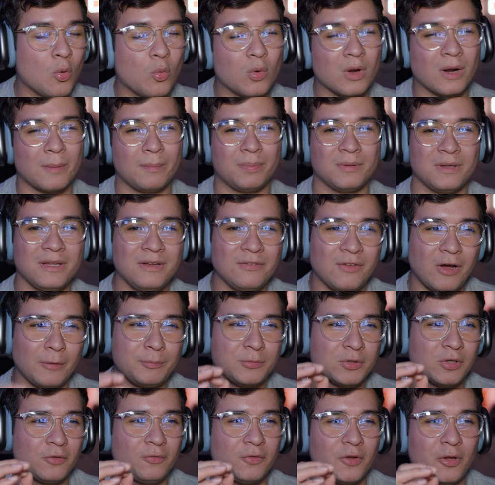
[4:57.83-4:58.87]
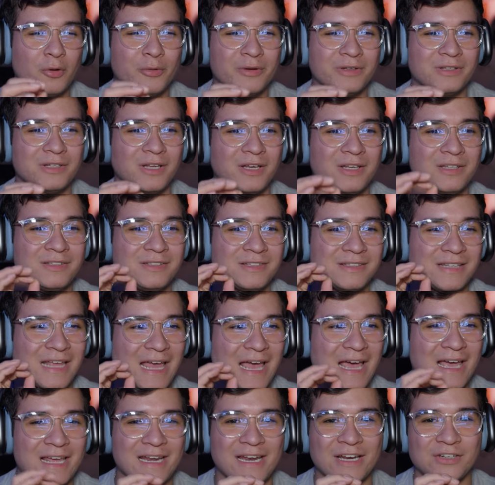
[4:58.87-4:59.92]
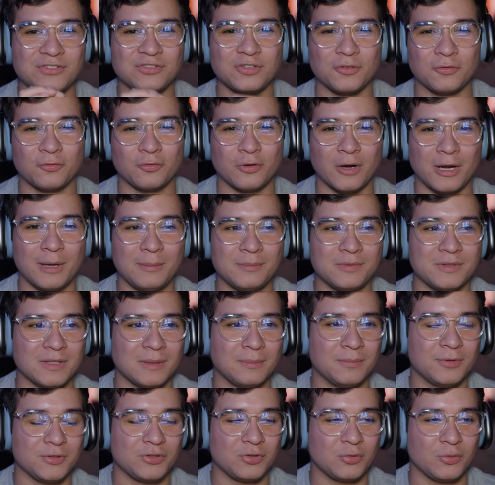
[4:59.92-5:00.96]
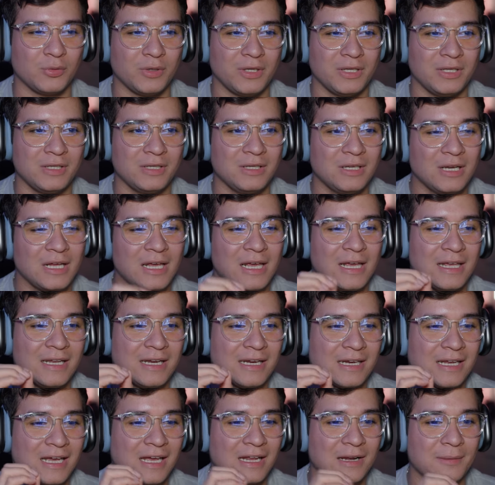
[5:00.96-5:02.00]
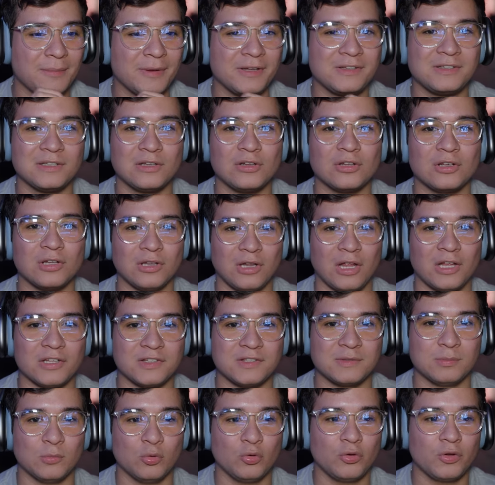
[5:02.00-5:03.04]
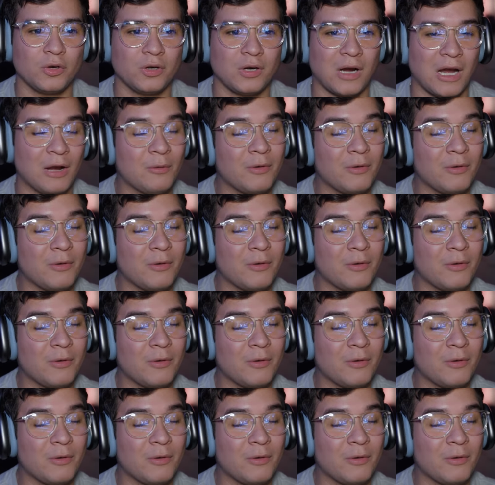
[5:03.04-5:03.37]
What I believe optical flow does is add extra frames in between, and it kind of makes it look a lot smoother. I